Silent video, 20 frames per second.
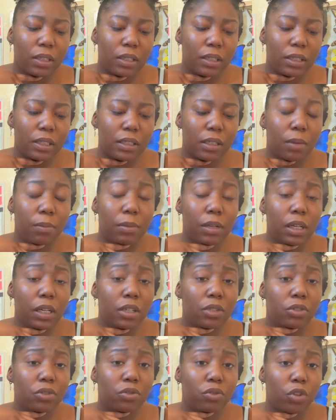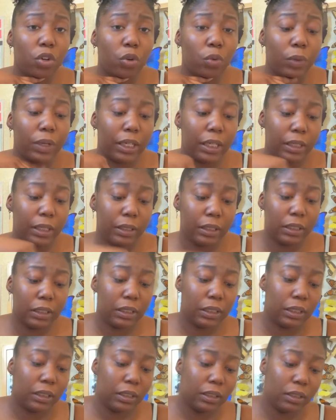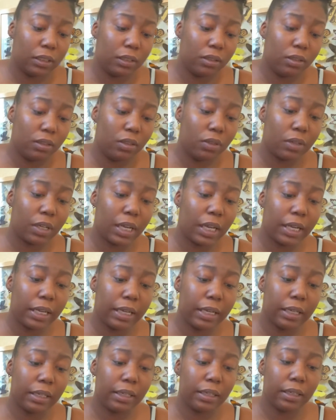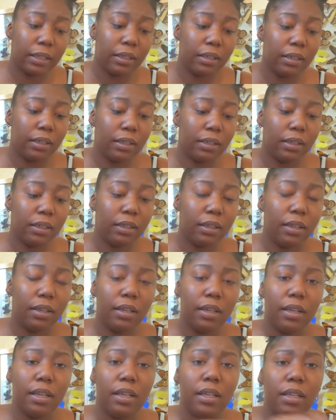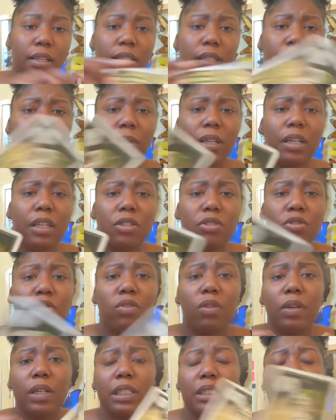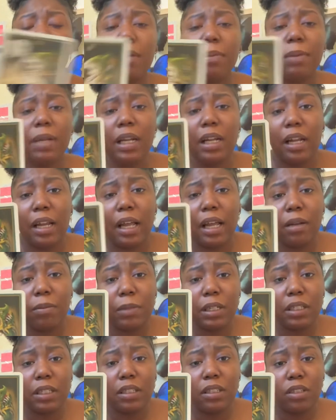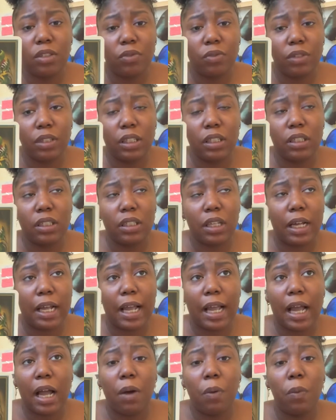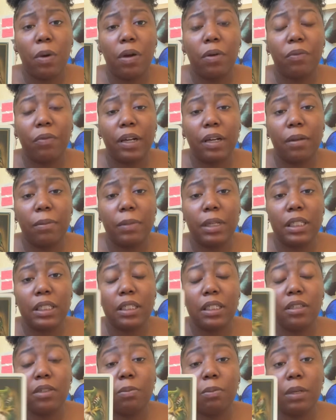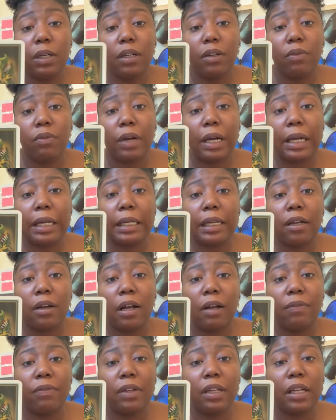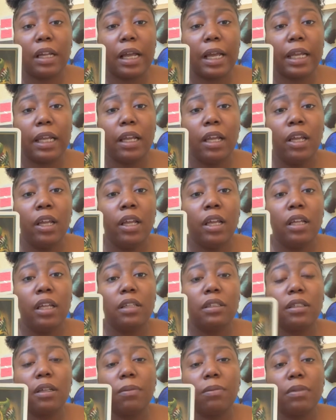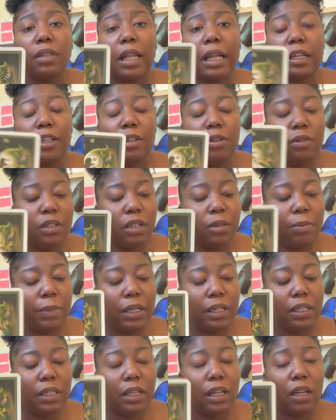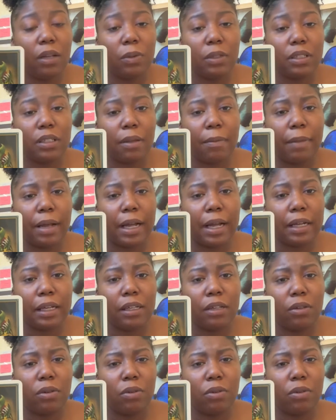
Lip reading: something is growing. Okay? Something is growing. So I'm getting a lot of messages for this. Like I got one random message, but right now I feel like you could be dealing with somebody,